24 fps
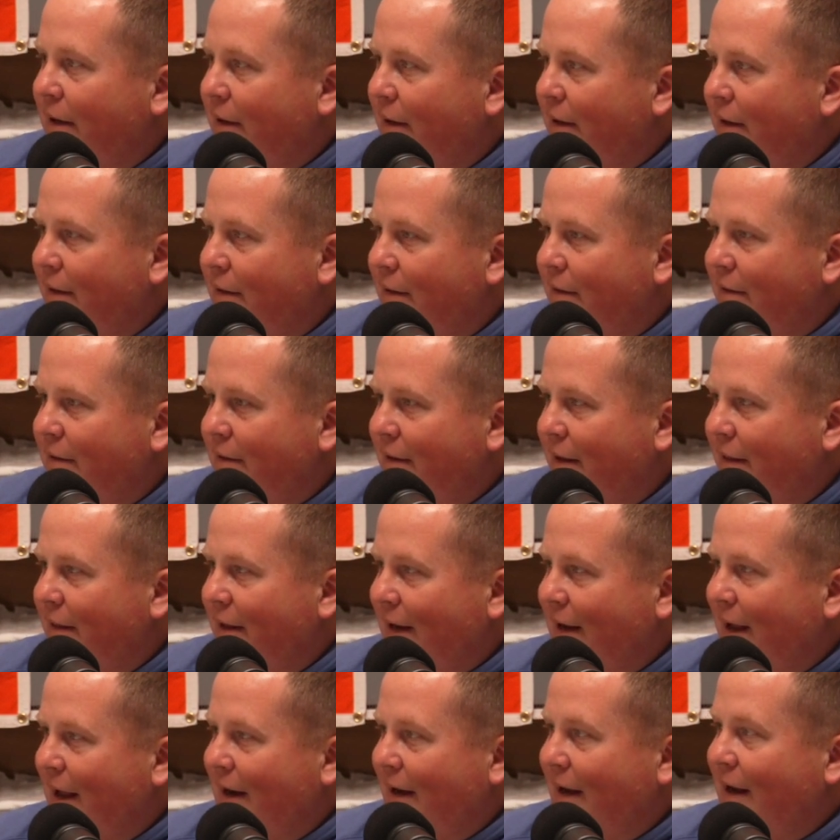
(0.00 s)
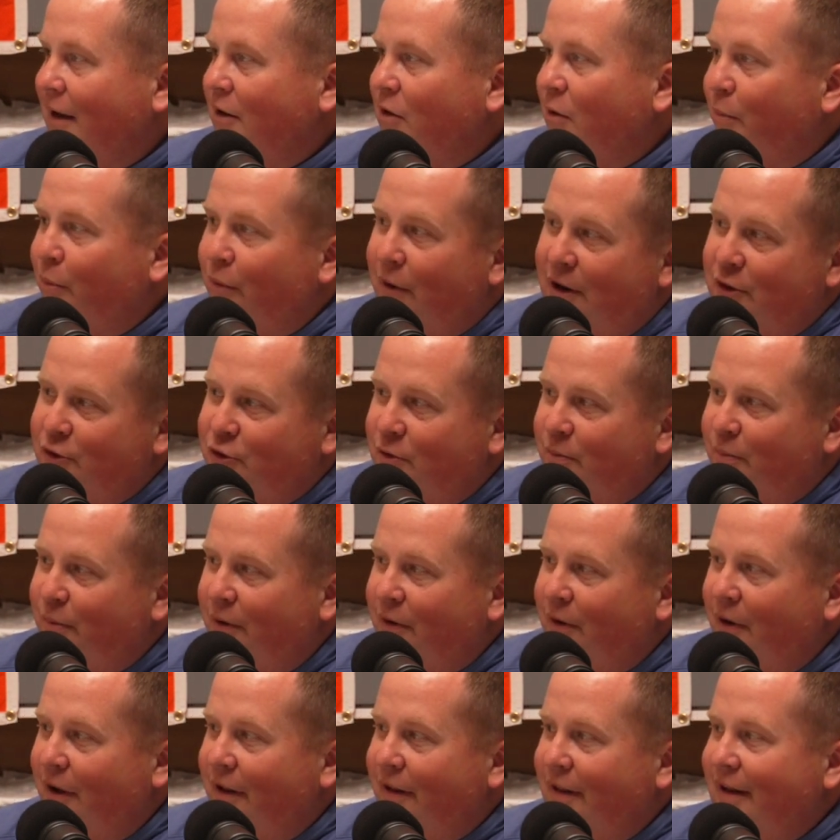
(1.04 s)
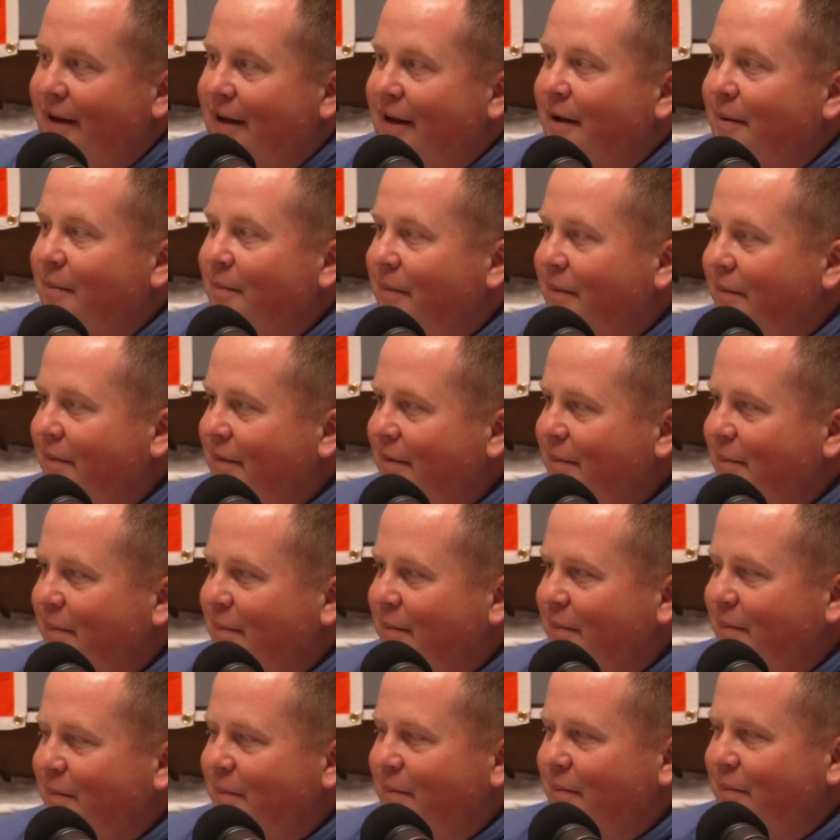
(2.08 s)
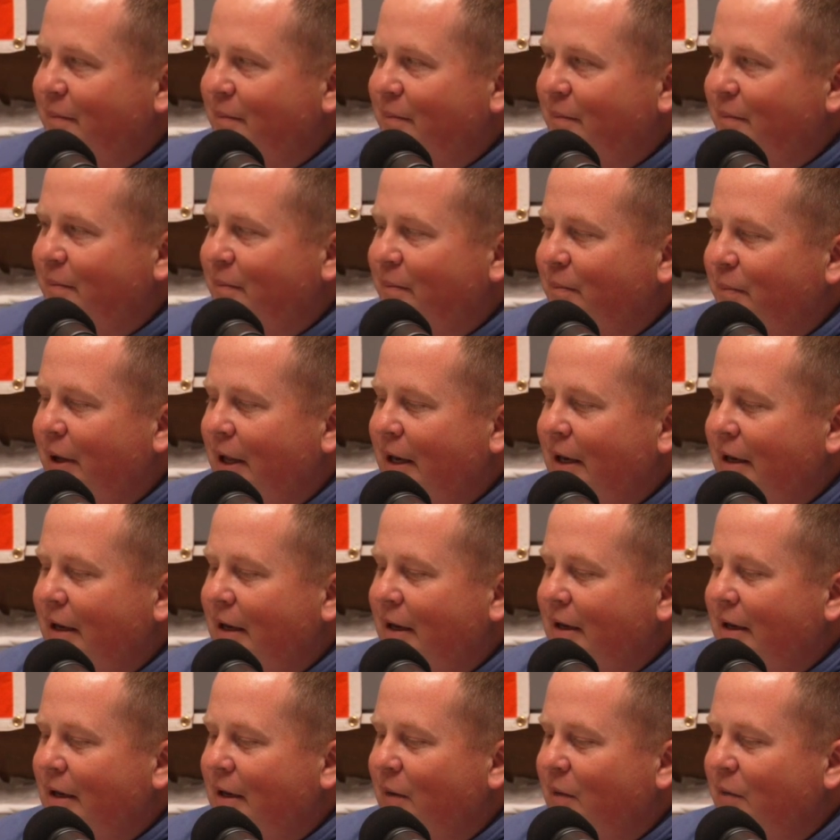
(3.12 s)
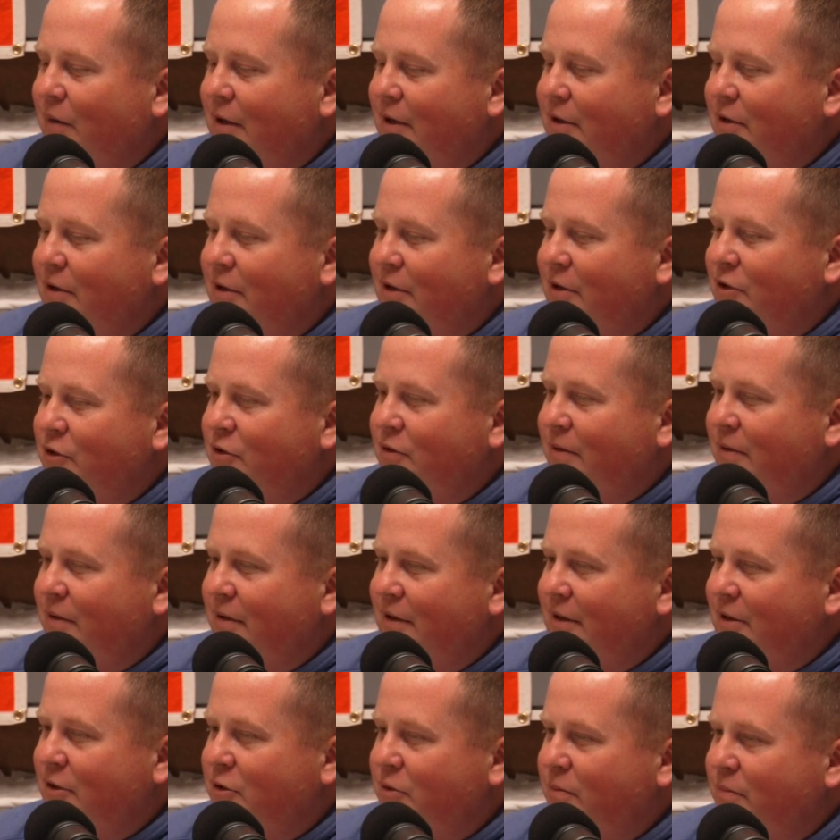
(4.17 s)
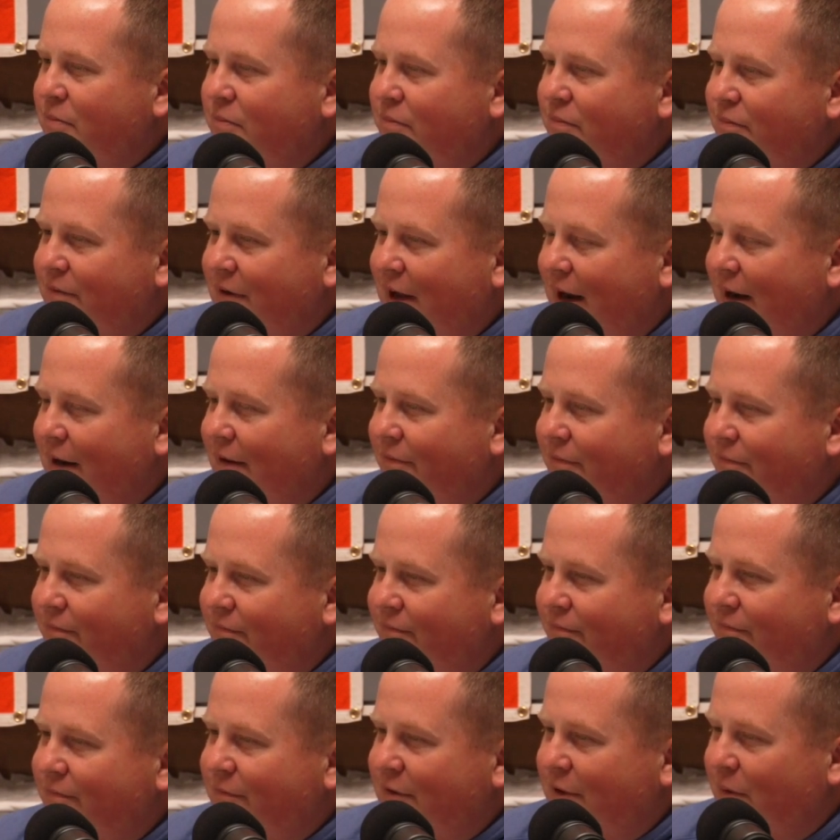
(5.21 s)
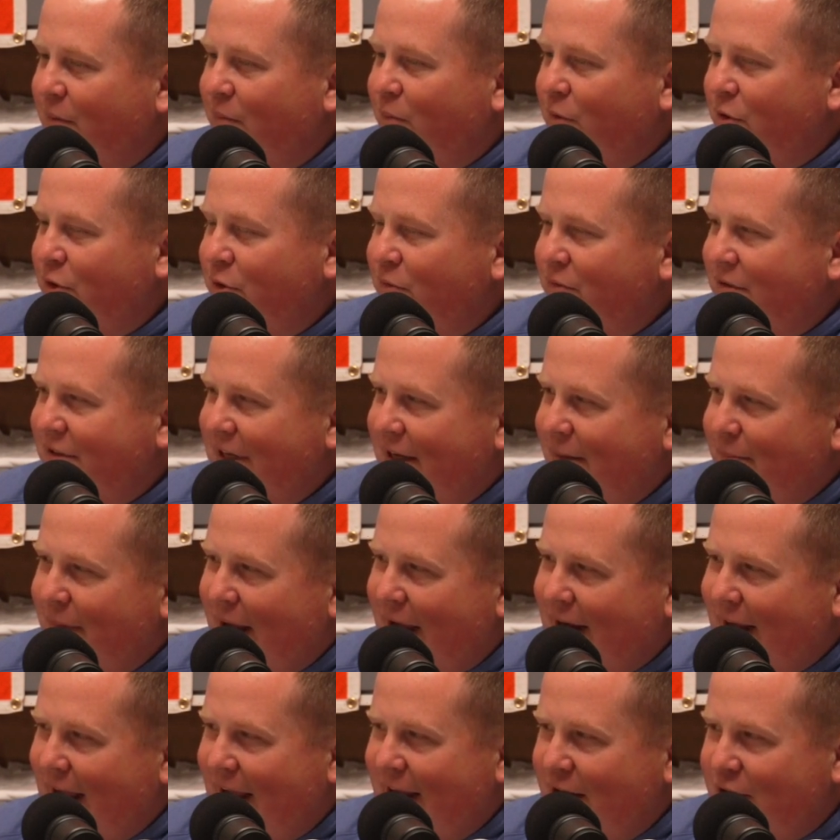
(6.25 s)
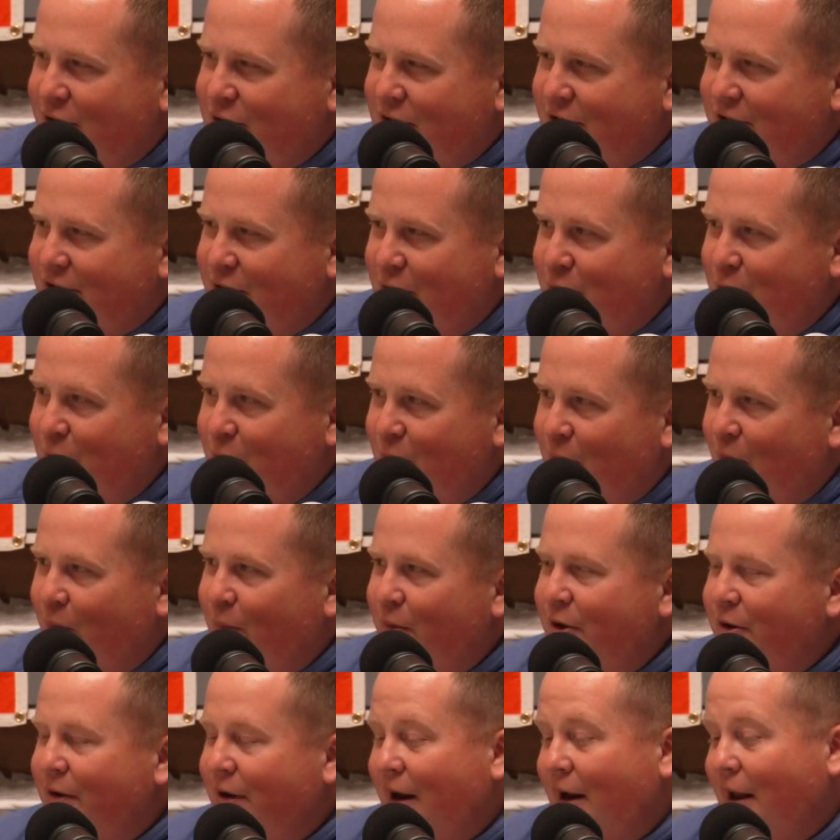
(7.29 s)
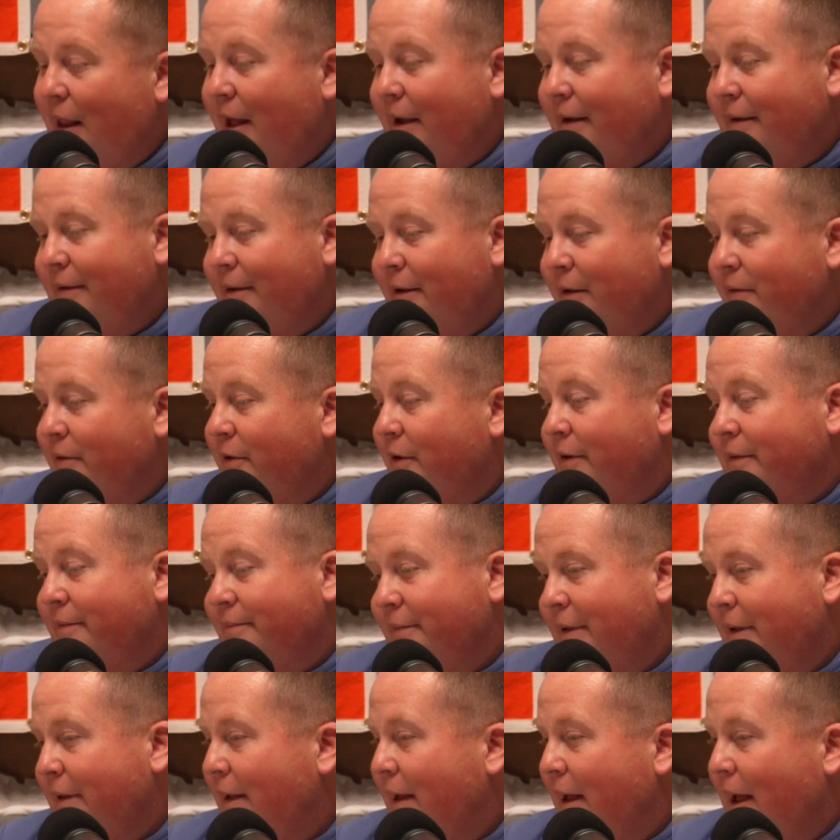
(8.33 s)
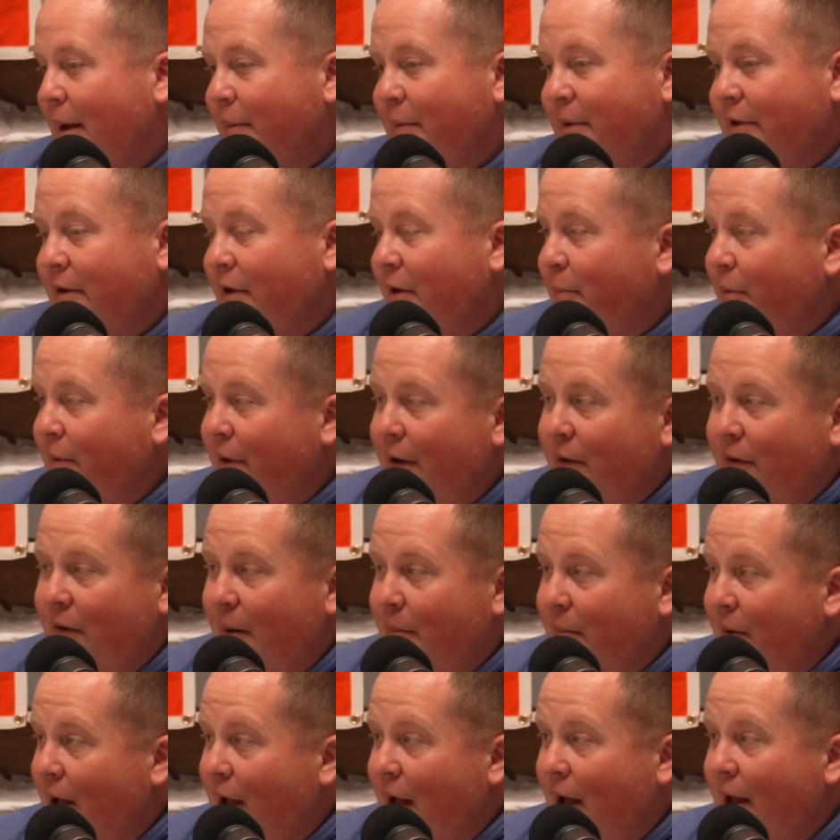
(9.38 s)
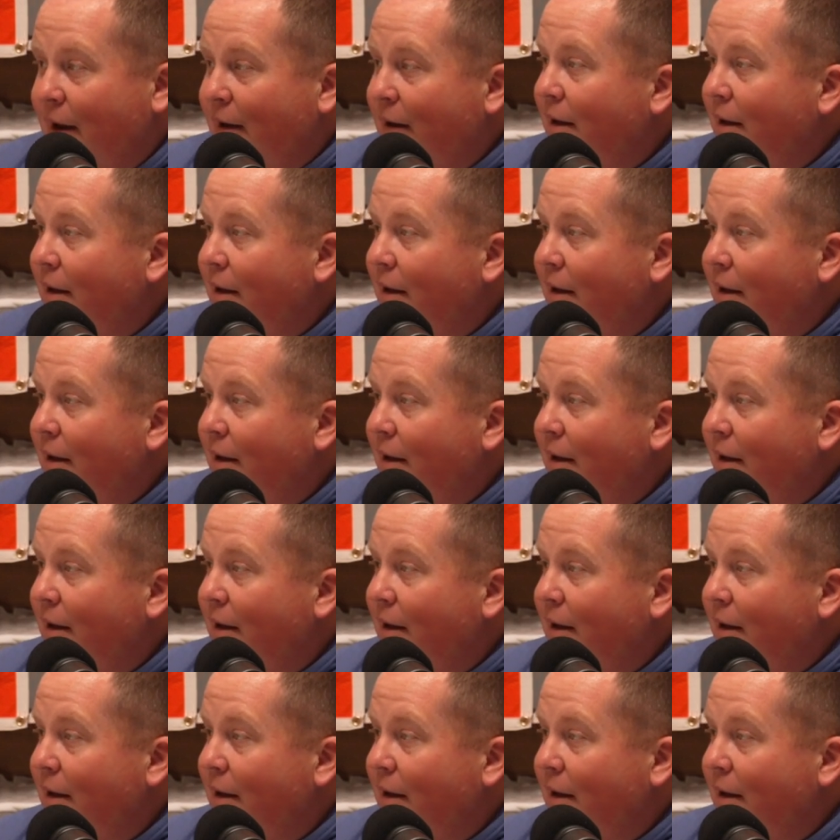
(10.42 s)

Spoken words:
and they kind of got a little pressure put on them. But, did you kind of, were you sitting back anxious too? Or were you kind of like, look, I'm either going to play or I'm not.